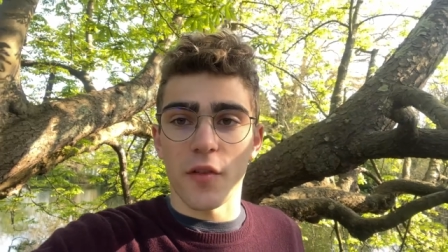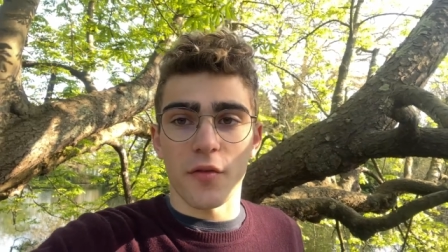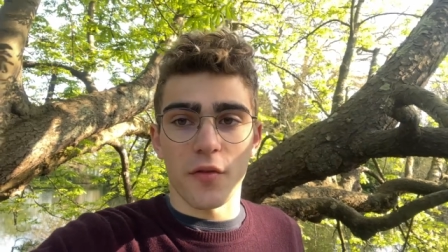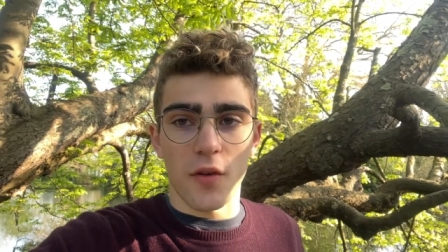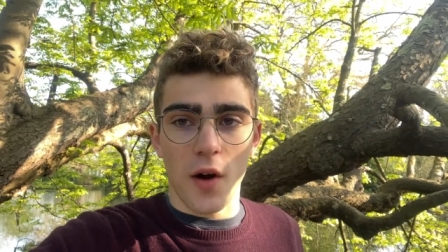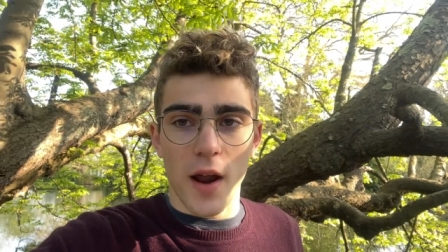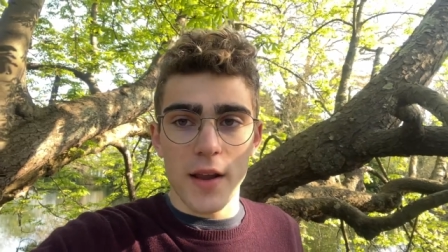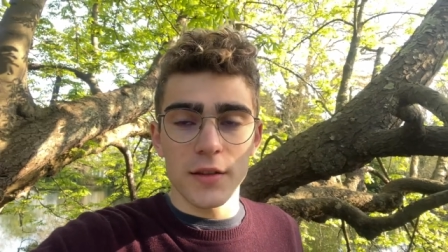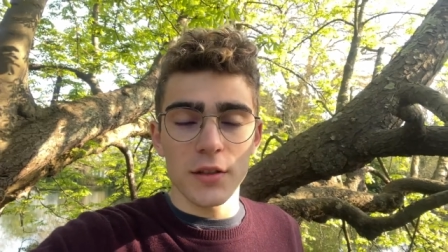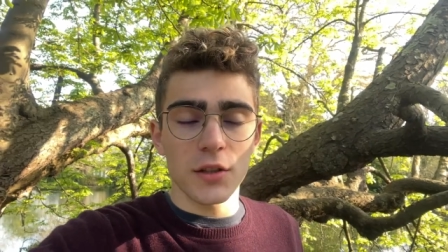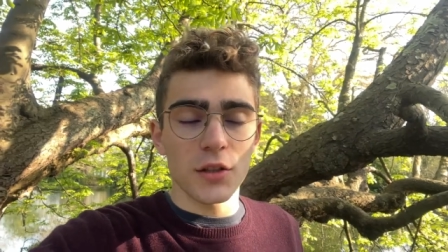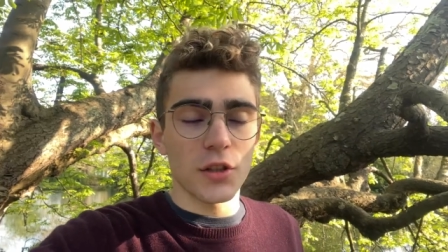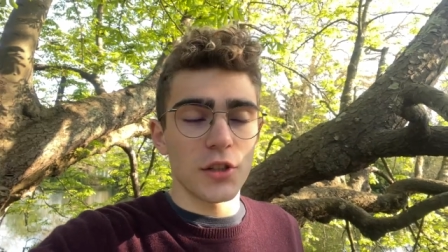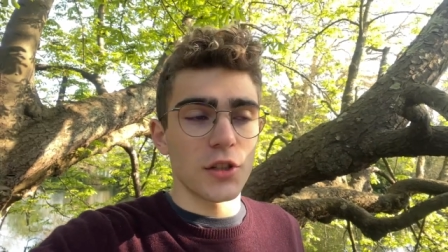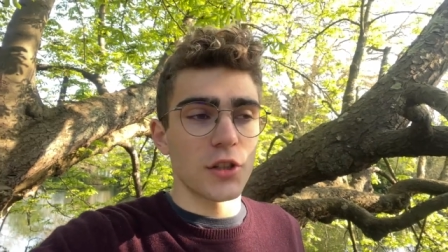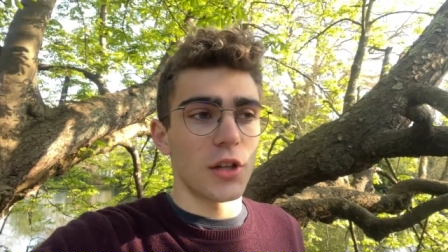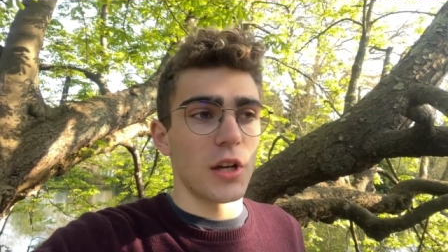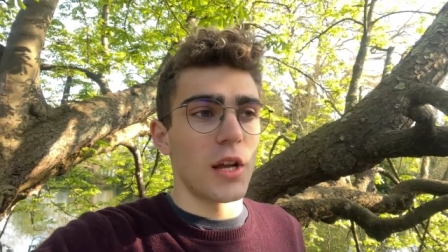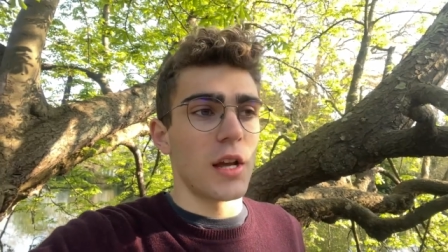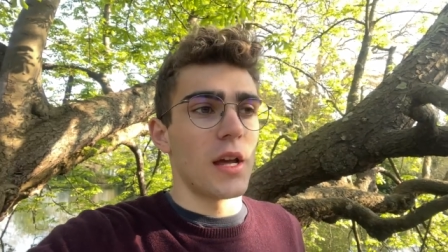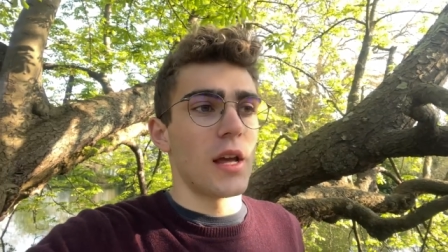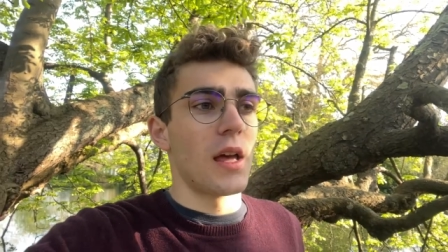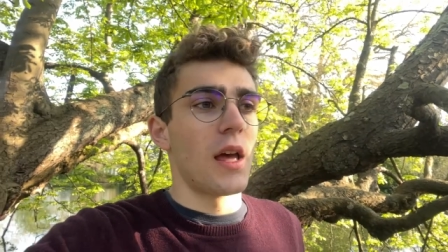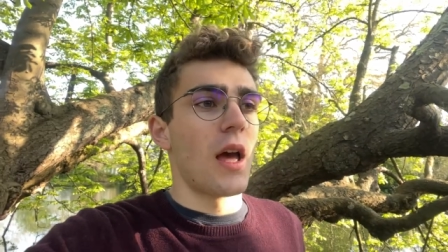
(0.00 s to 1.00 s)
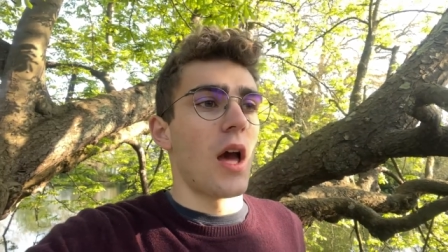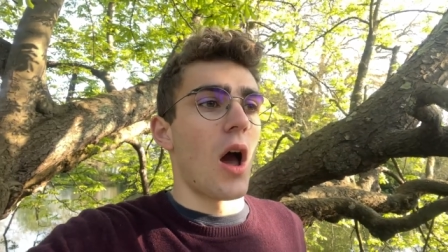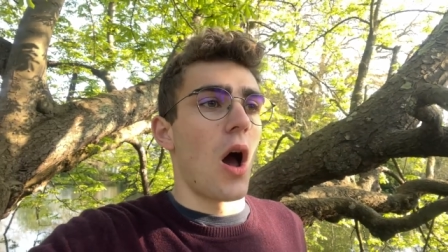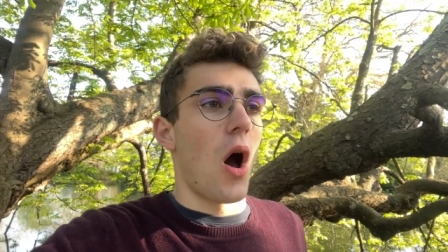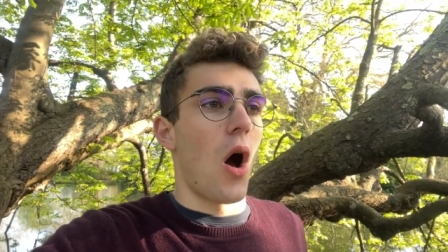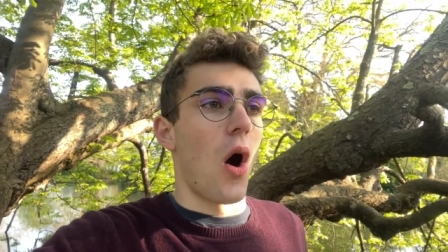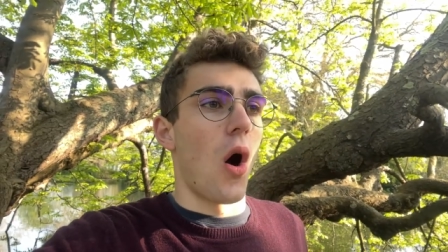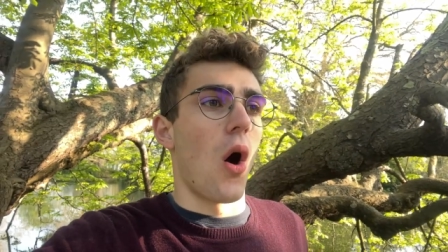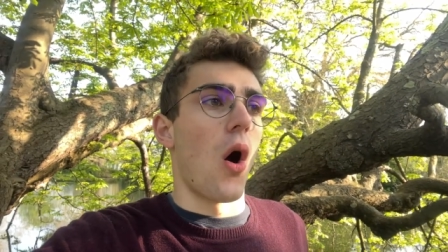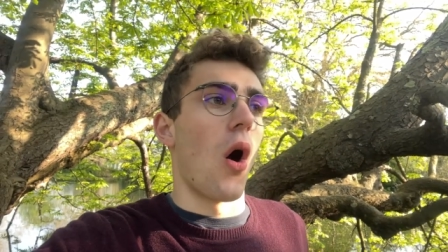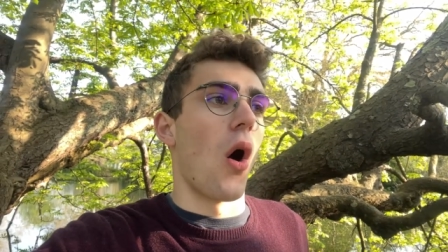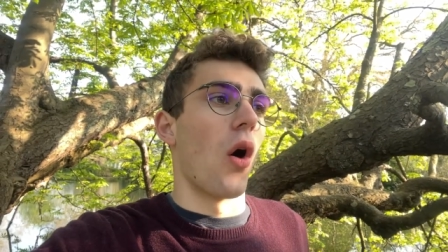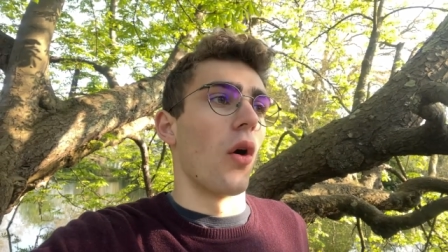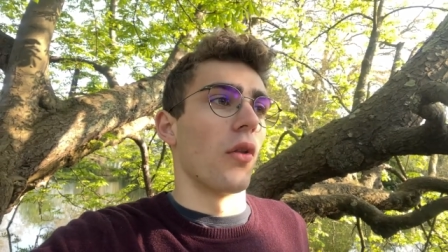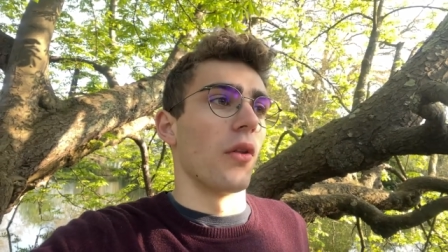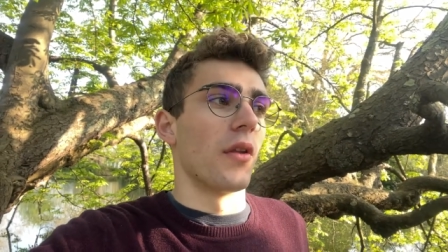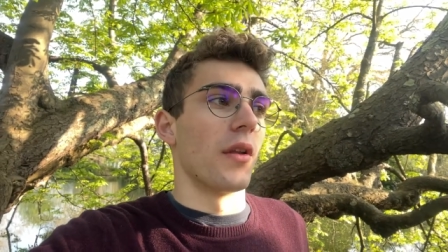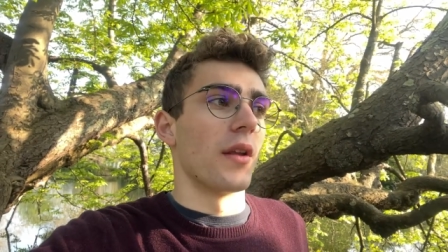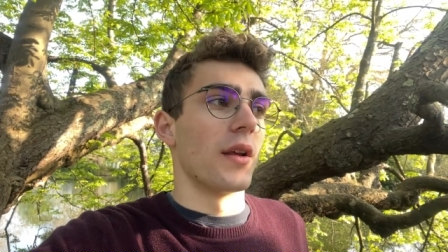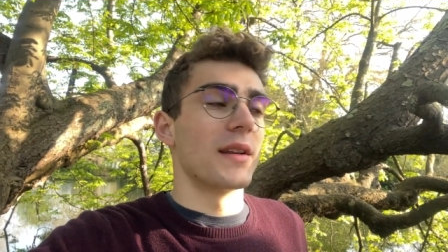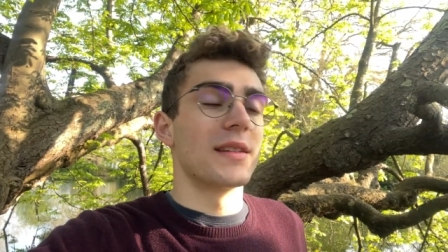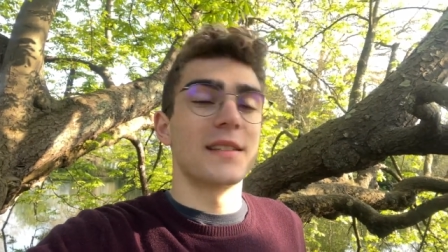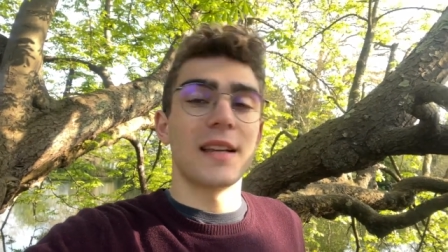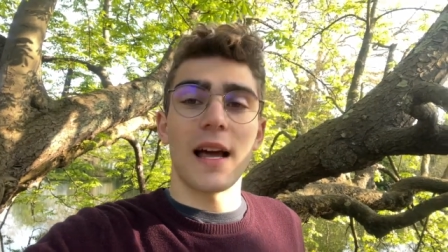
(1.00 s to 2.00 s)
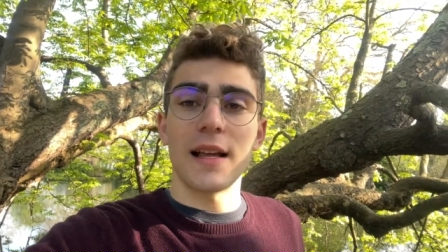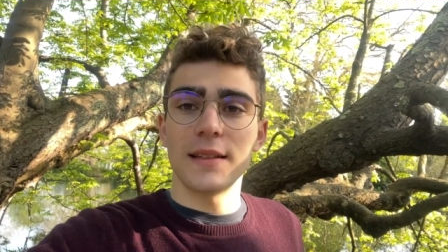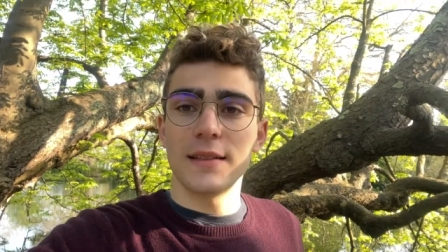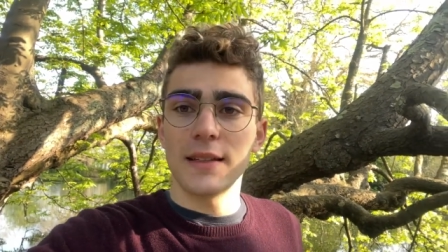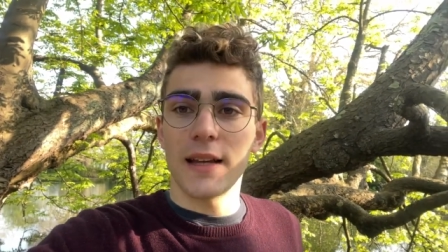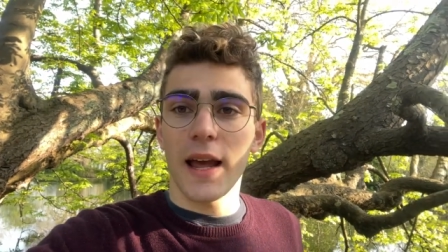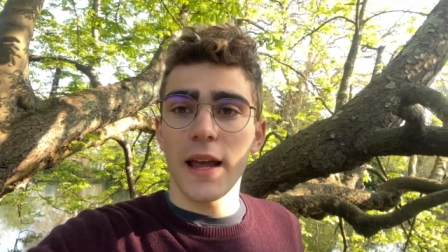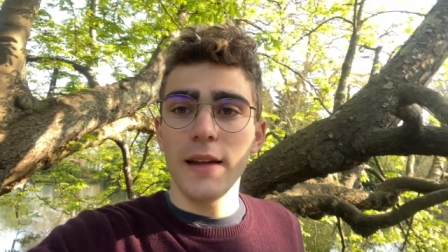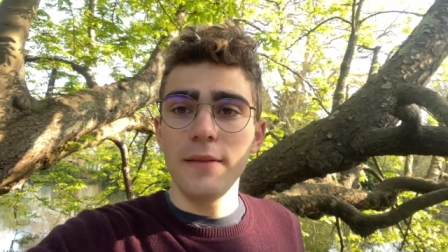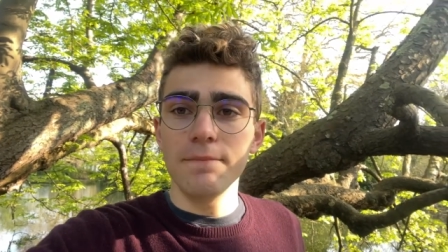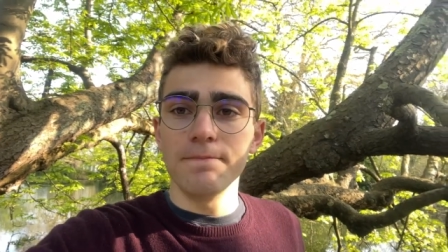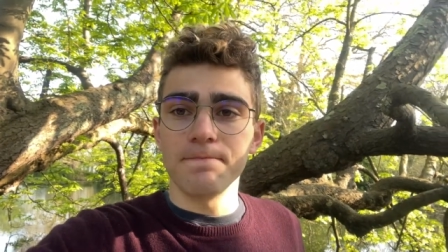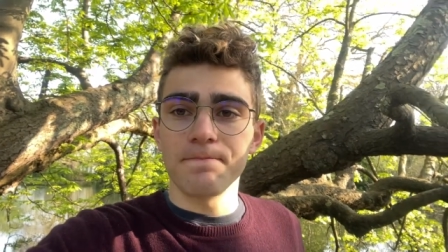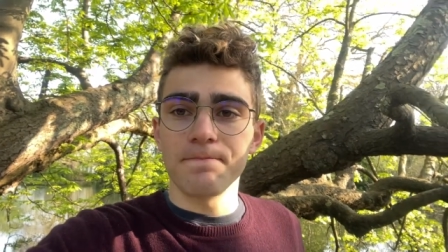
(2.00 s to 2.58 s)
French on Saturday,